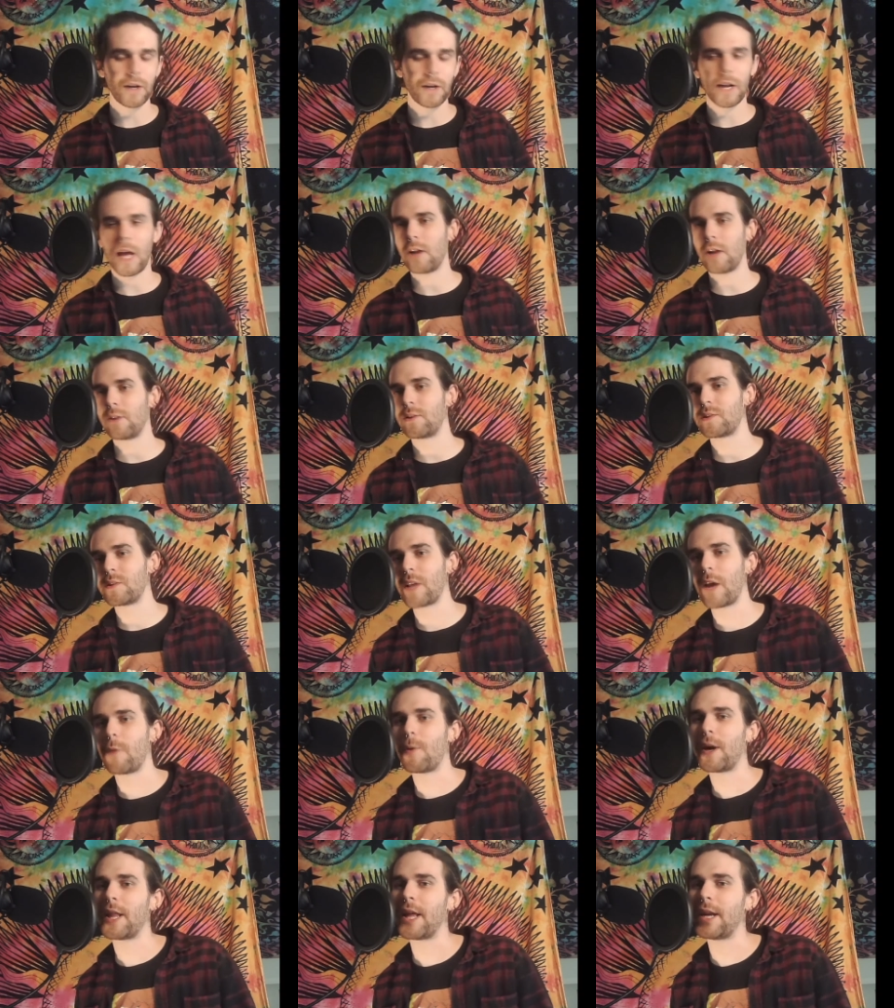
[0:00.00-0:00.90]
I don't
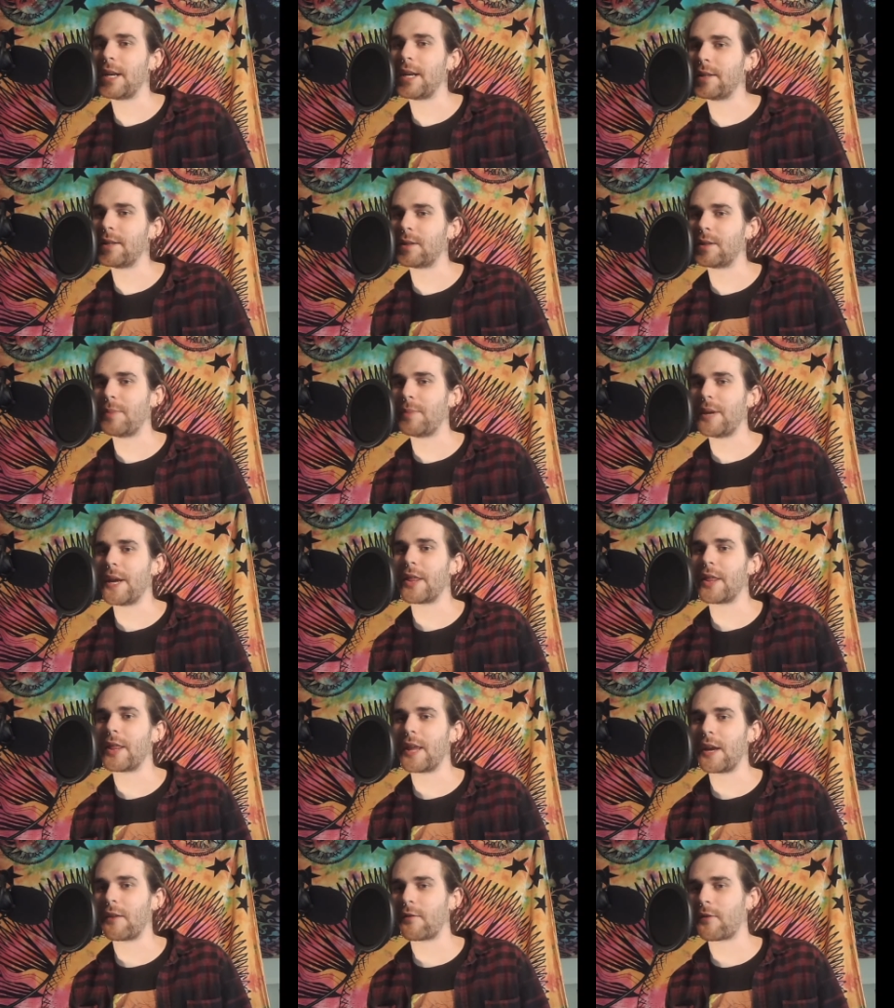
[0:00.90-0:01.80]
understand why that needs to be a
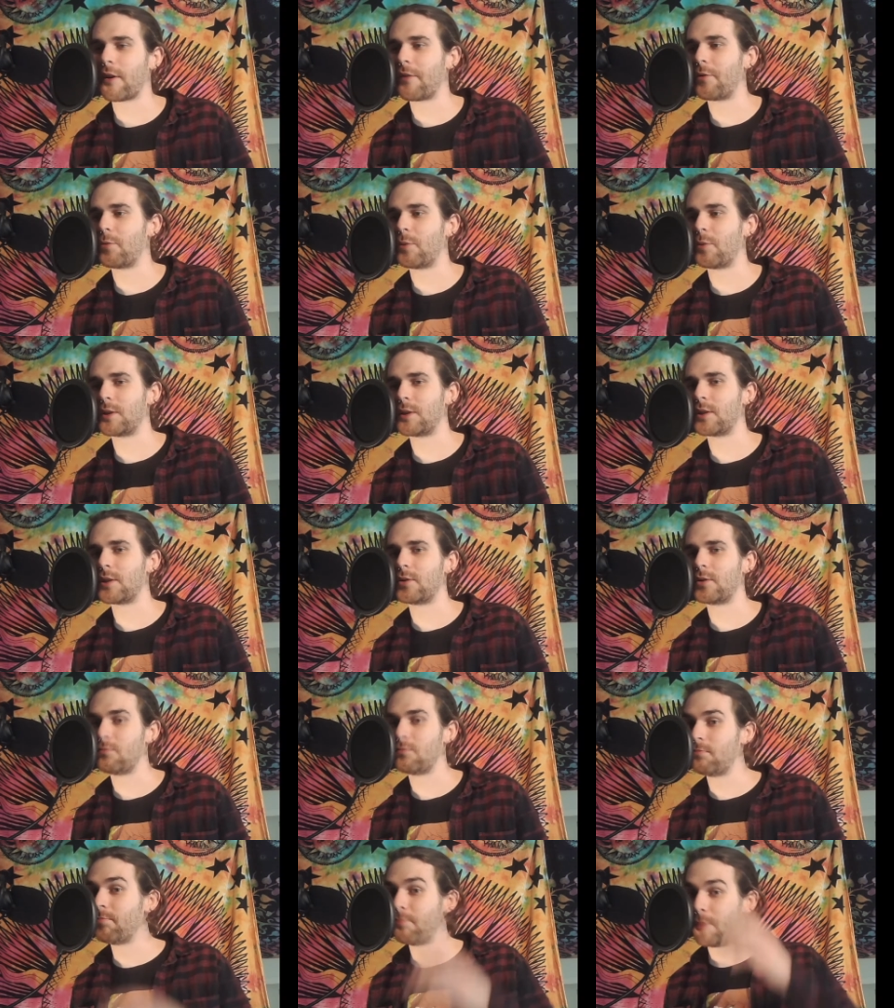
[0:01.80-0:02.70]
thing for everyone to
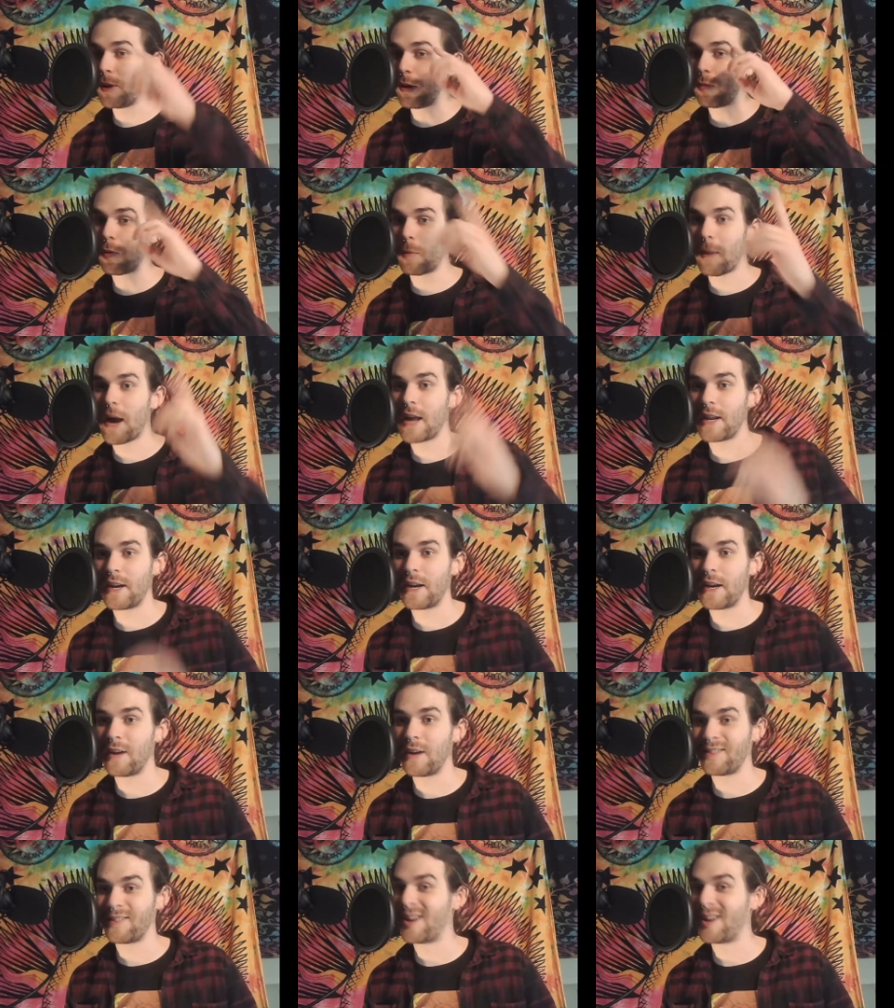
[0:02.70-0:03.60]
be reminded
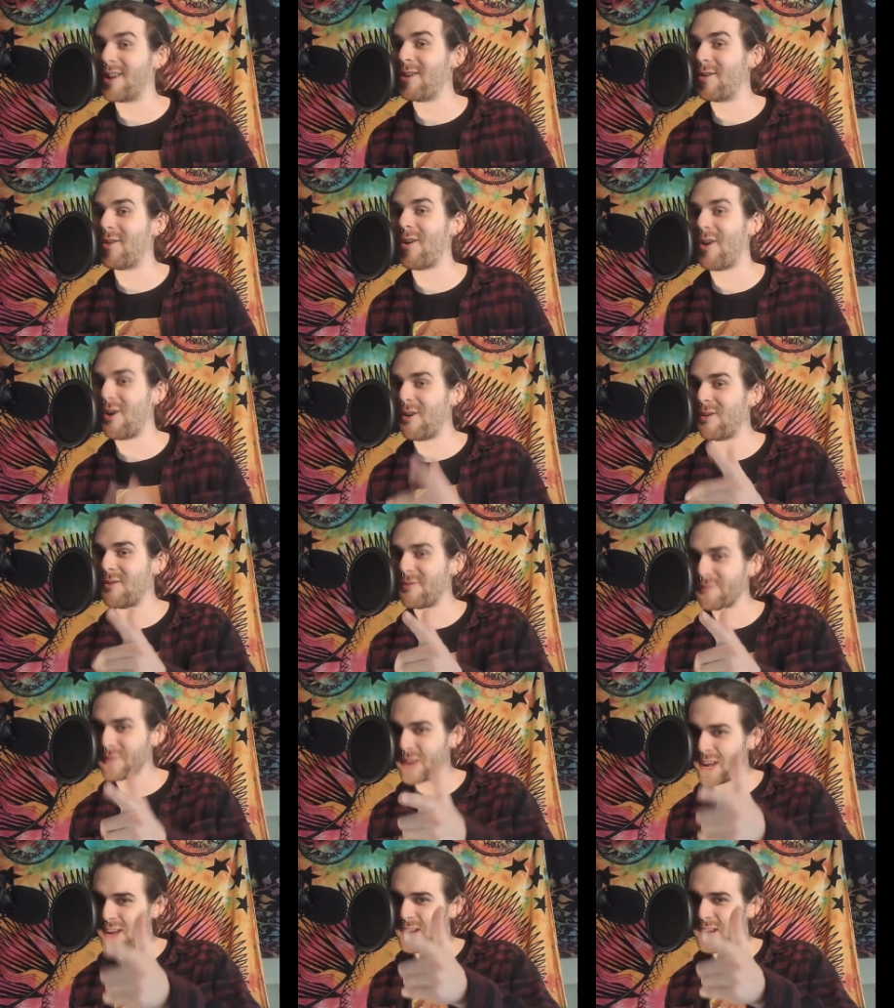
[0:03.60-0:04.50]
of, you know, oh,
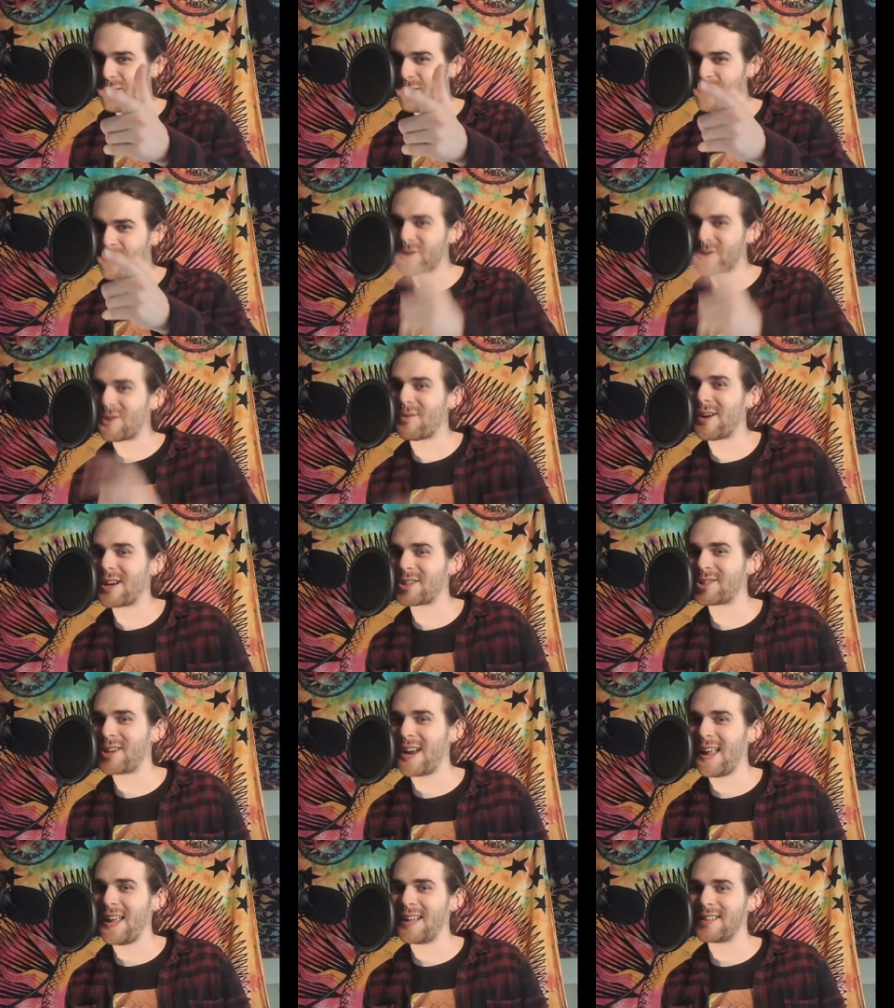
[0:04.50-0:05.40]
make sure to wash
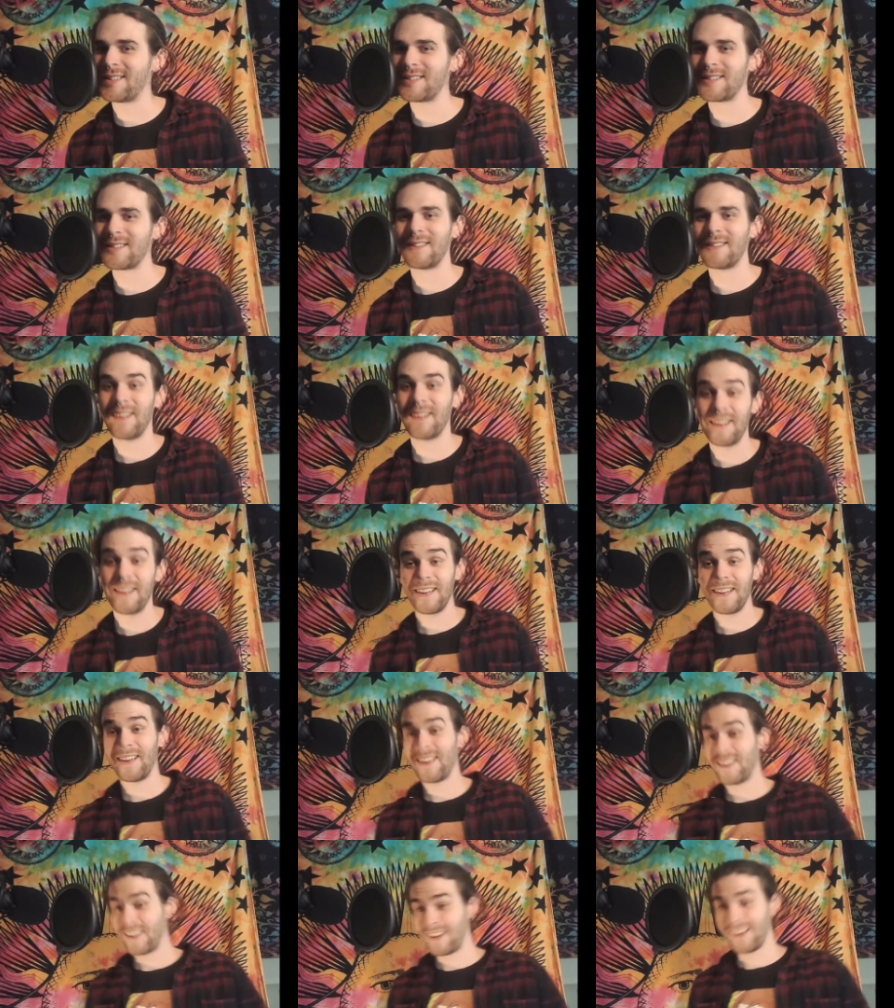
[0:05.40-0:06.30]
your hands.
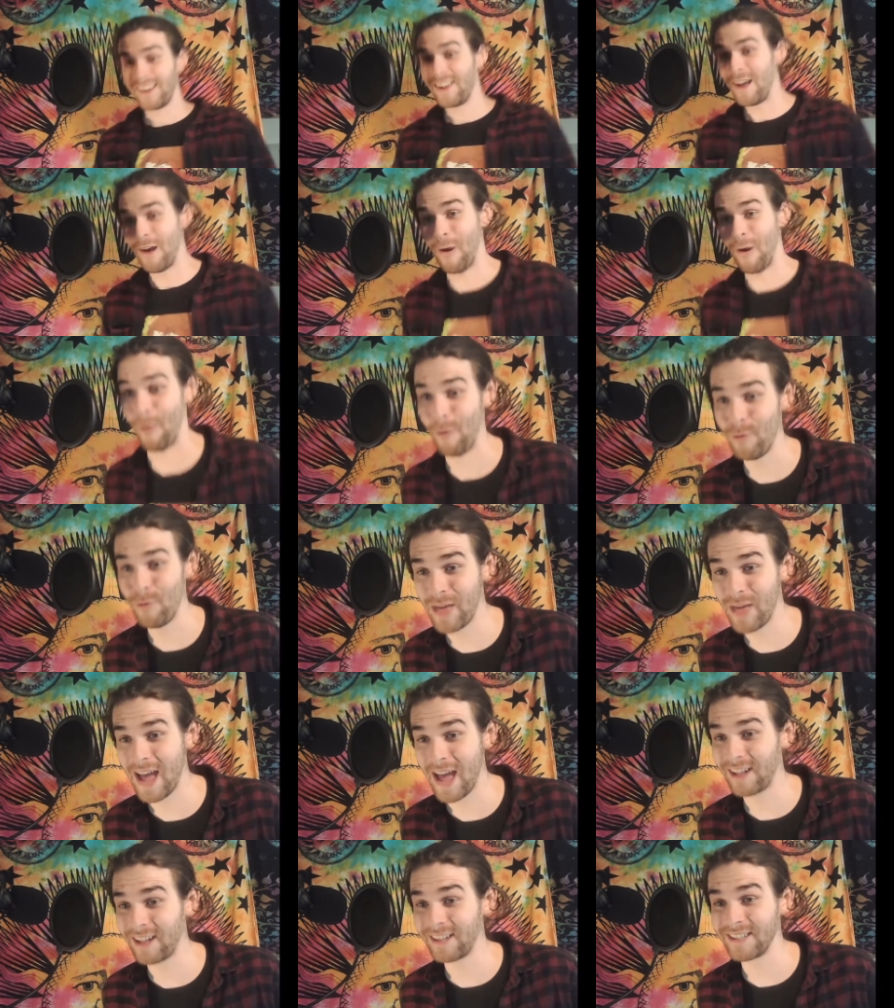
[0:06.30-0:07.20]
Who the
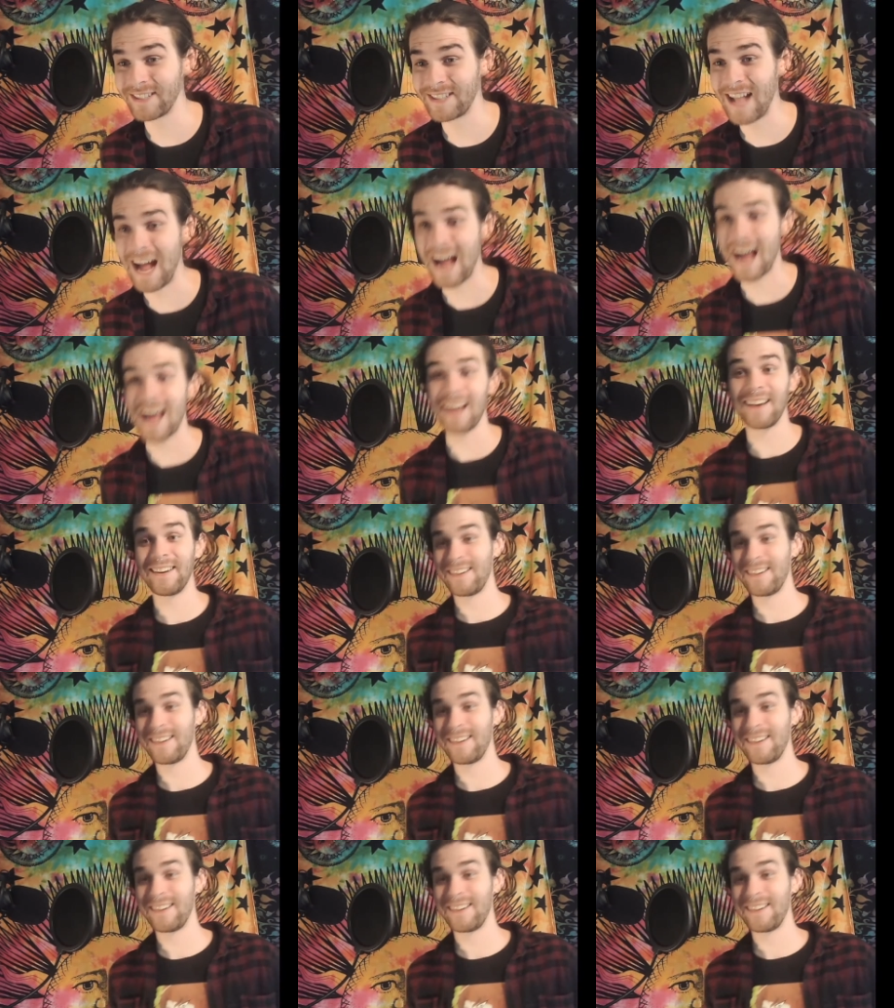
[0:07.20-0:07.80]
hell is not?